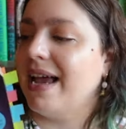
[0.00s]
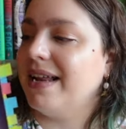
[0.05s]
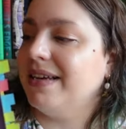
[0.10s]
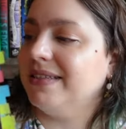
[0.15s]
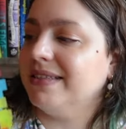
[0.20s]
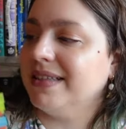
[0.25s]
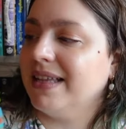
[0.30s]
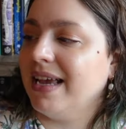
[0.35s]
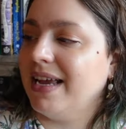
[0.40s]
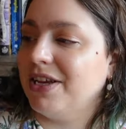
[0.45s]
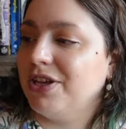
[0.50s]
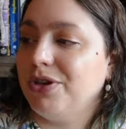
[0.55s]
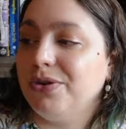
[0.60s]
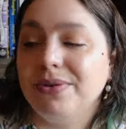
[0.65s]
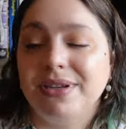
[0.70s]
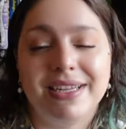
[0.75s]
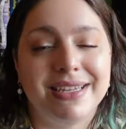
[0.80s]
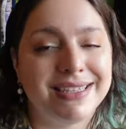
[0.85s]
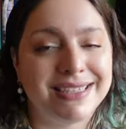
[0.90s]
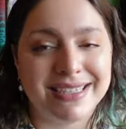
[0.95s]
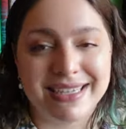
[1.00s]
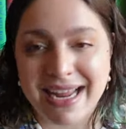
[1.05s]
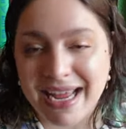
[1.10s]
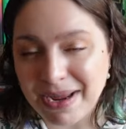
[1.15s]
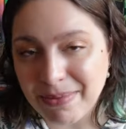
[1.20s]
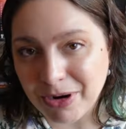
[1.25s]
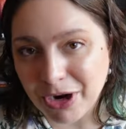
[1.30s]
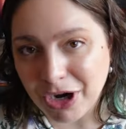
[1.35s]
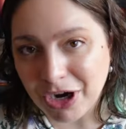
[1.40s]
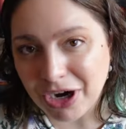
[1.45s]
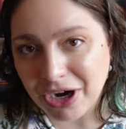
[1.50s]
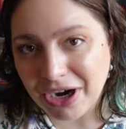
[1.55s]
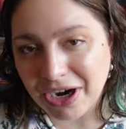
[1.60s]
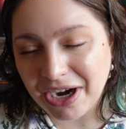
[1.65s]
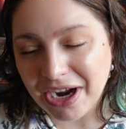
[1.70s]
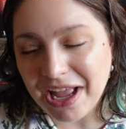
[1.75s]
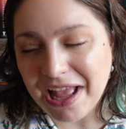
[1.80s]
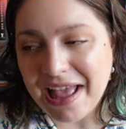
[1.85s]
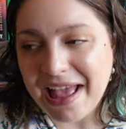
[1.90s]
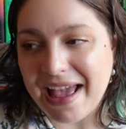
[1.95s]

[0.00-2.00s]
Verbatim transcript: and is like, you need to name her.